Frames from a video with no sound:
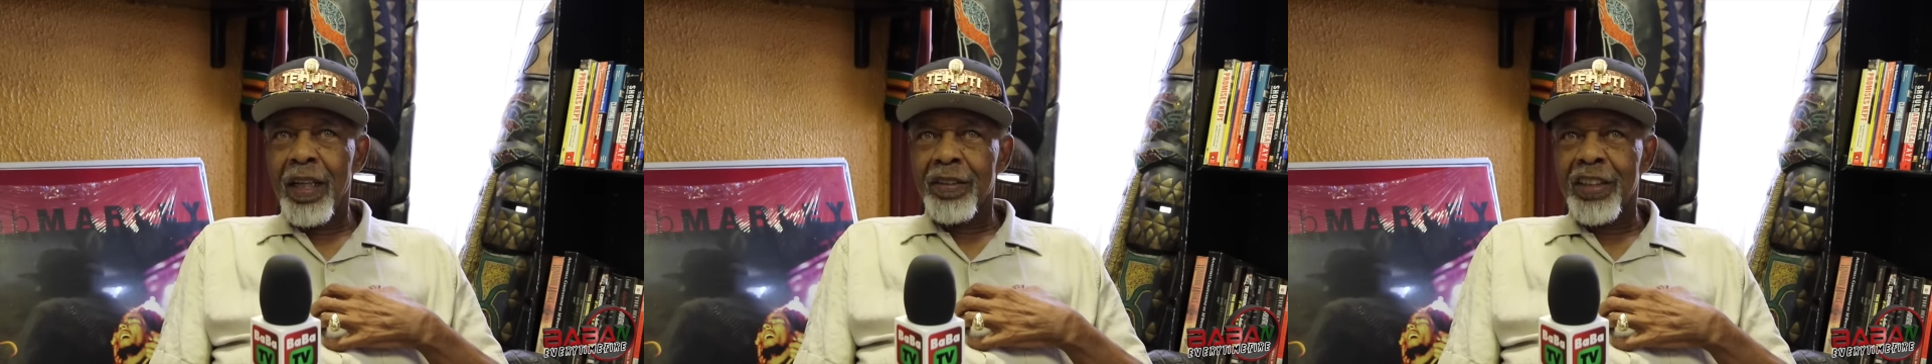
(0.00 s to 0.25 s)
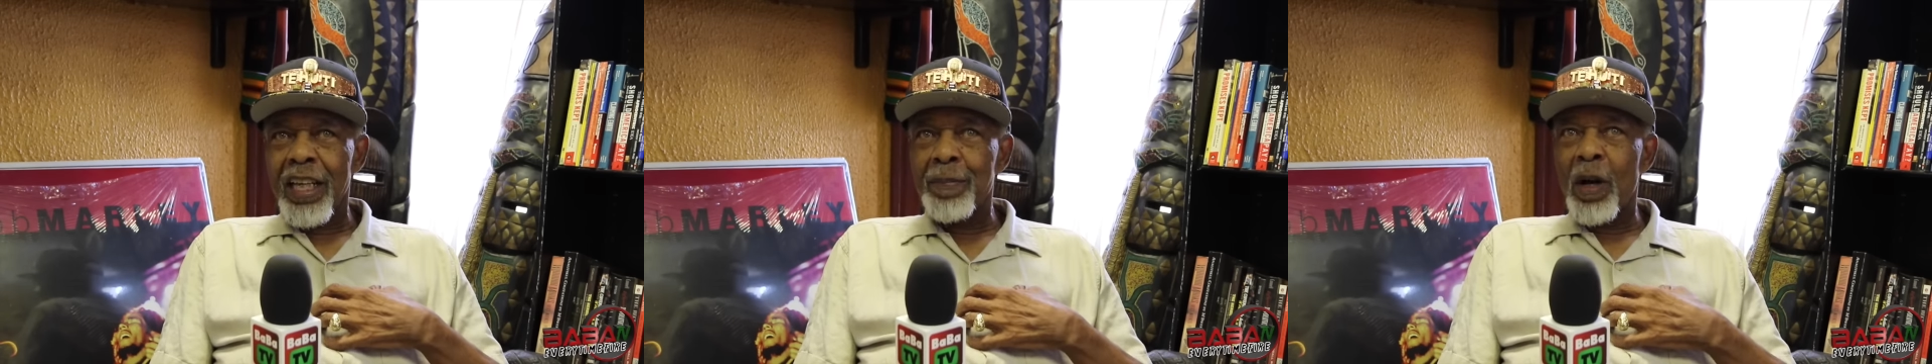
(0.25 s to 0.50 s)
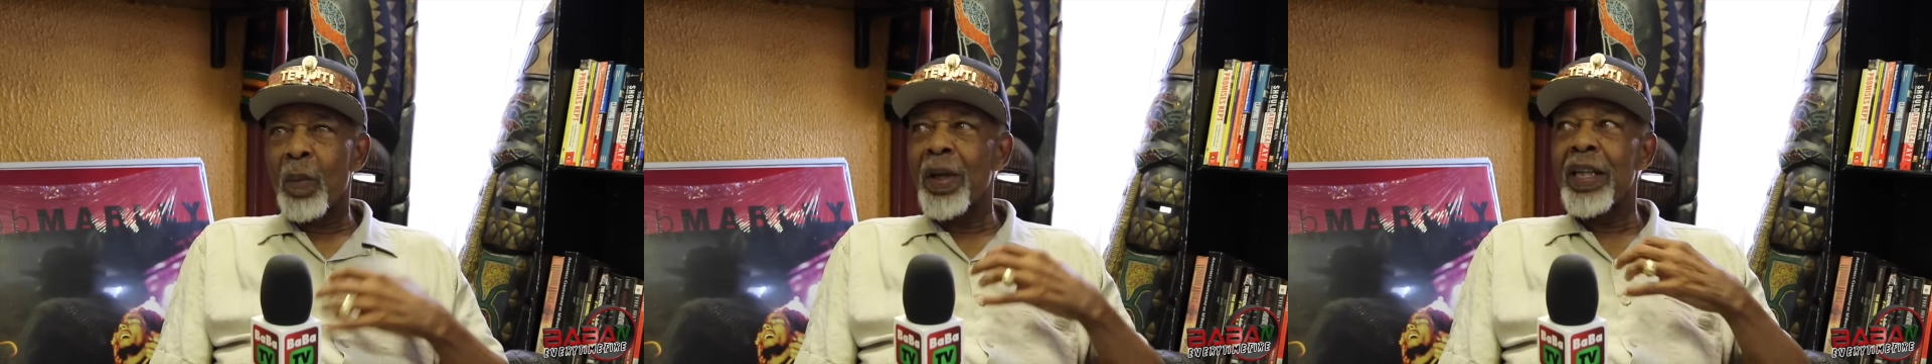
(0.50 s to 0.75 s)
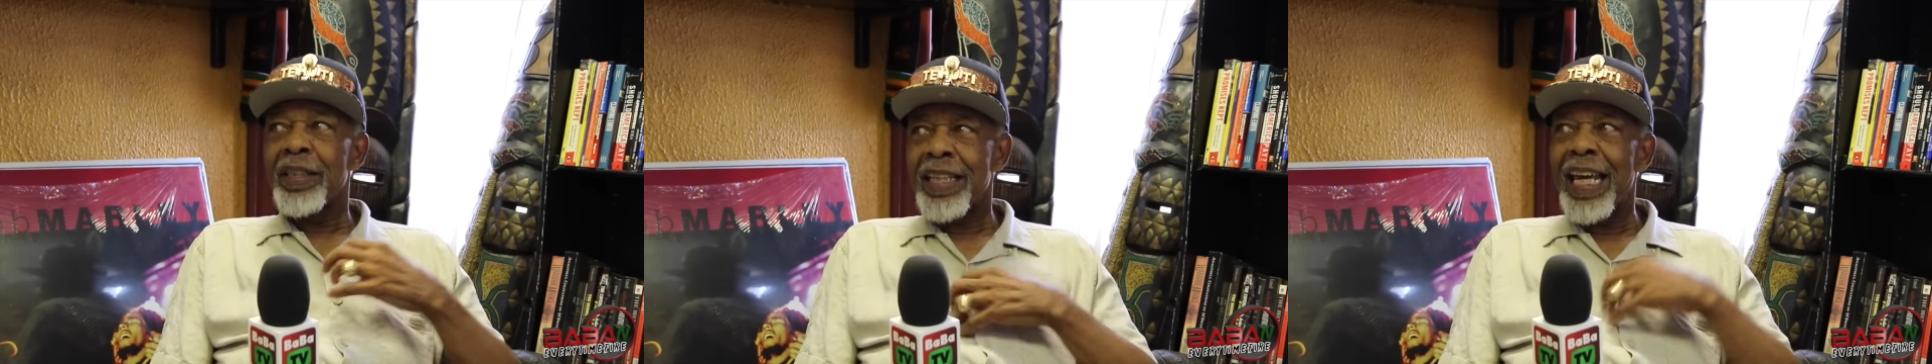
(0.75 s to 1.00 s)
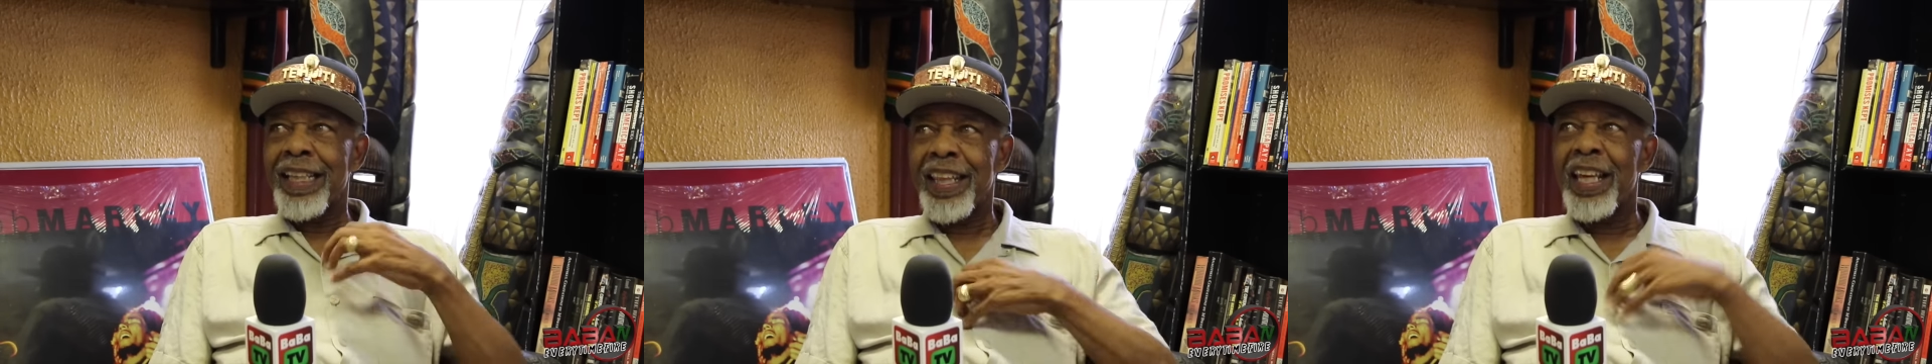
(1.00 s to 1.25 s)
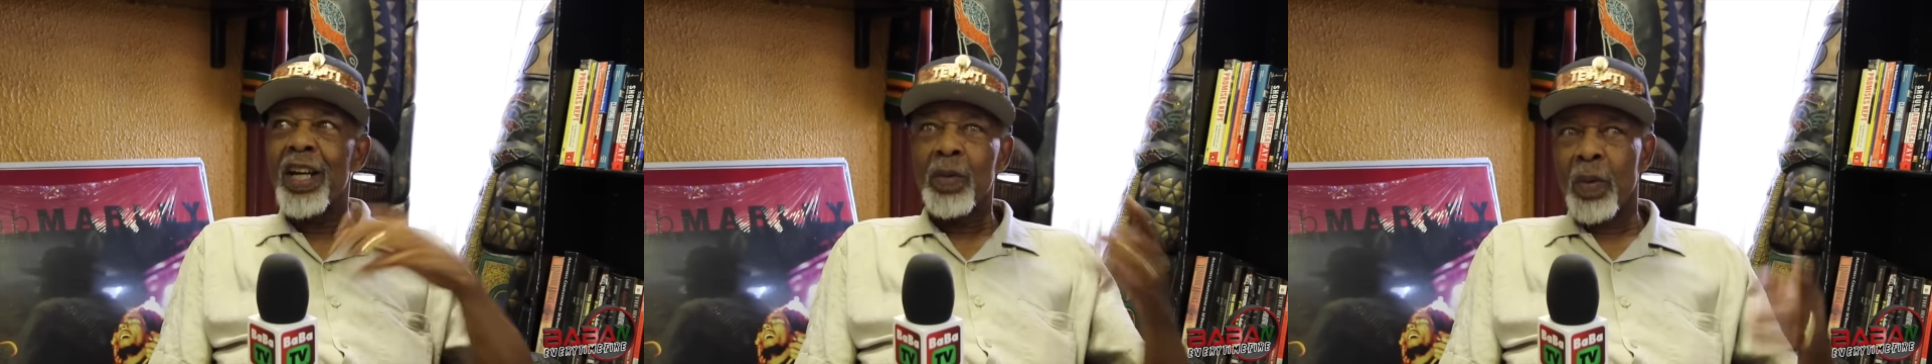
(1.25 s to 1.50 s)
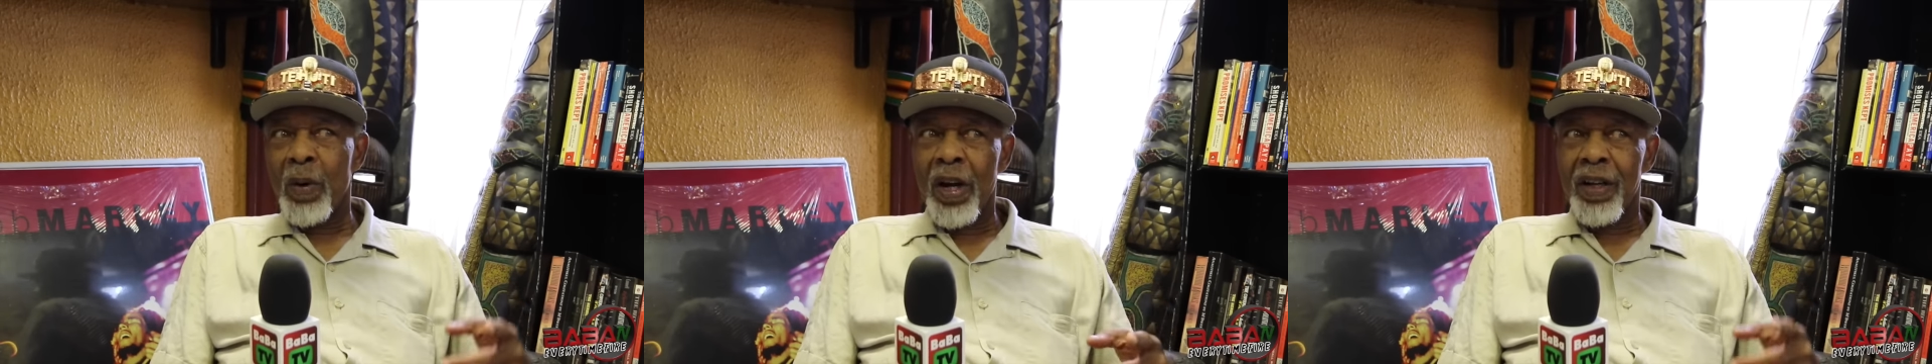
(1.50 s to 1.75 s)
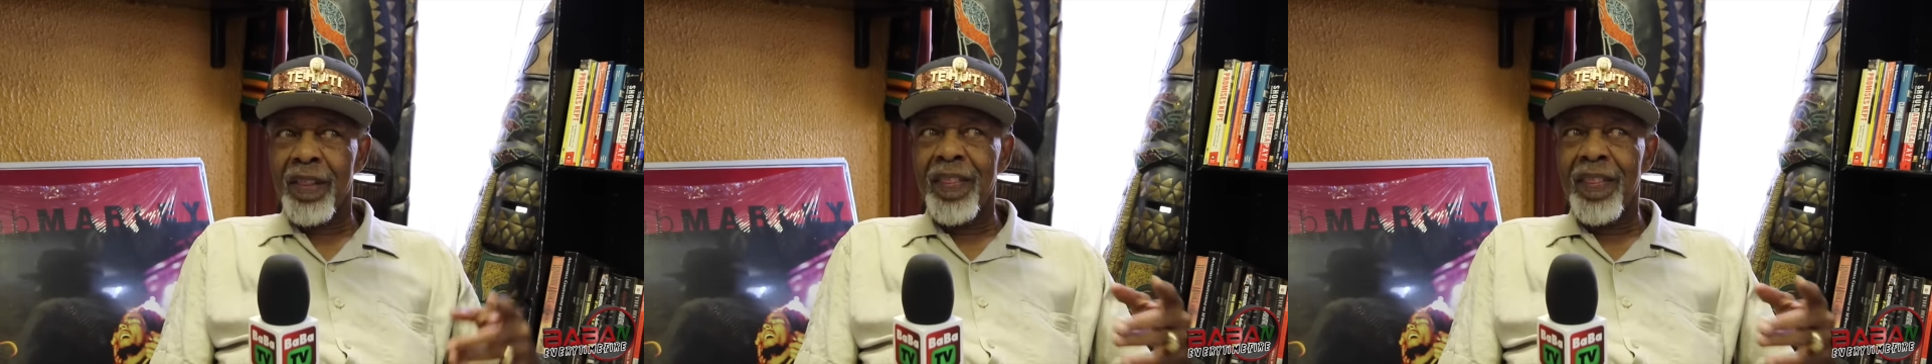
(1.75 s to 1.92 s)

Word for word: See, but we take their word,